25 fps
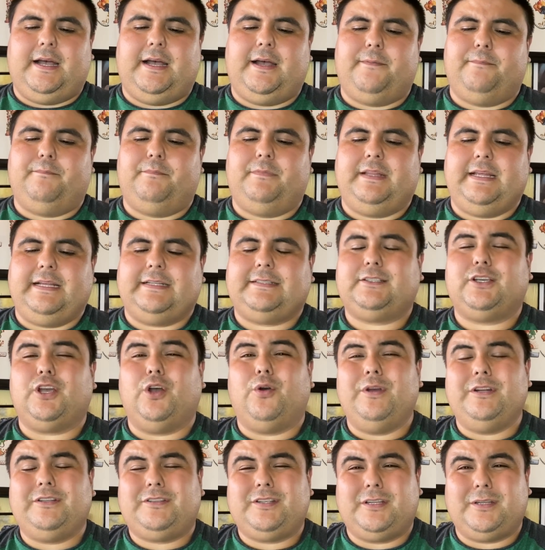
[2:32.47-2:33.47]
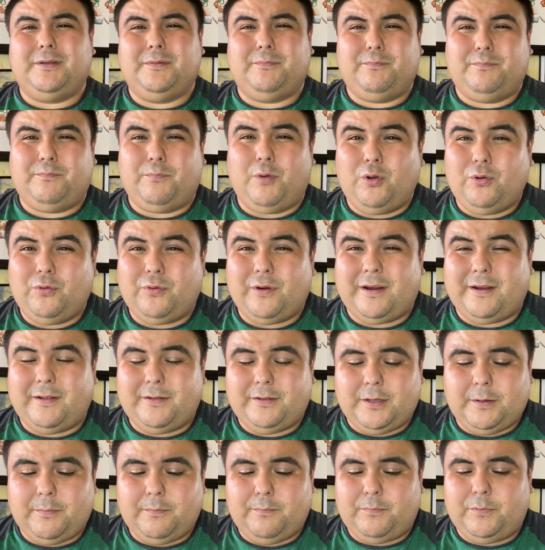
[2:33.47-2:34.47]
Let's go into the
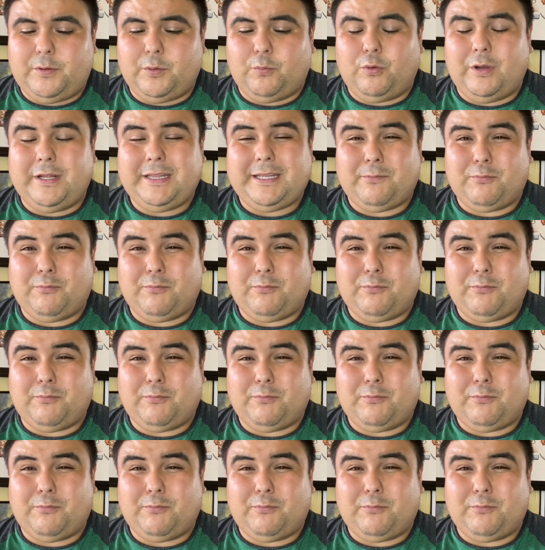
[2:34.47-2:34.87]
one